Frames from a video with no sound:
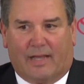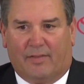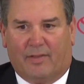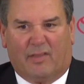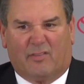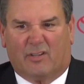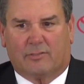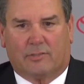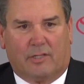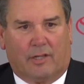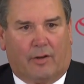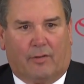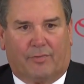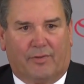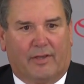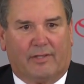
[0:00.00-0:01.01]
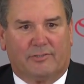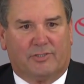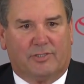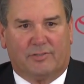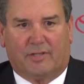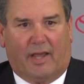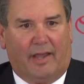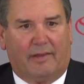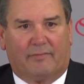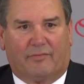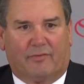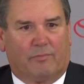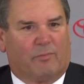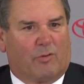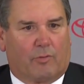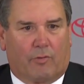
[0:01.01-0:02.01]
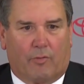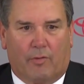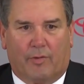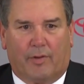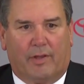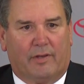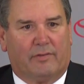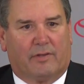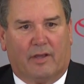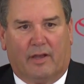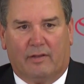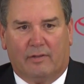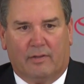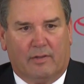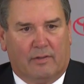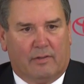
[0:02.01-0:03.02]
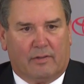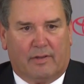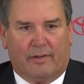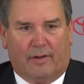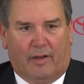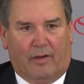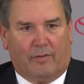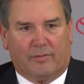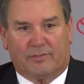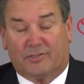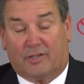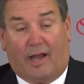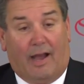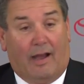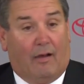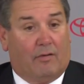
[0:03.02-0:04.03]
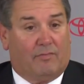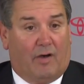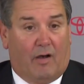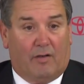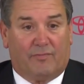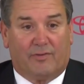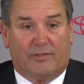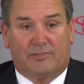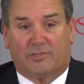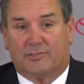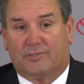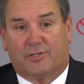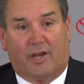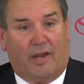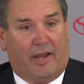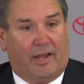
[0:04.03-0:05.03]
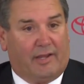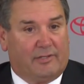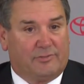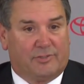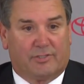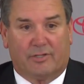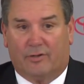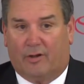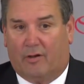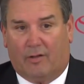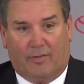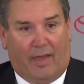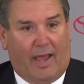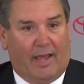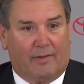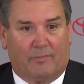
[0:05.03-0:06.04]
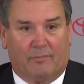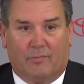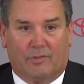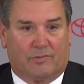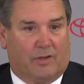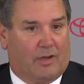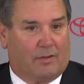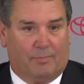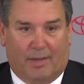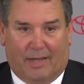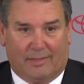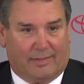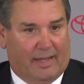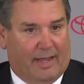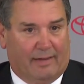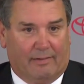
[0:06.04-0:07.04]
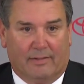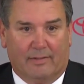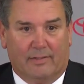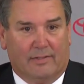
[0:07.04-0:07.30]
I think there's little things you take from recruiting to, you know, the style of offense has changed and all that. And we'll talk about that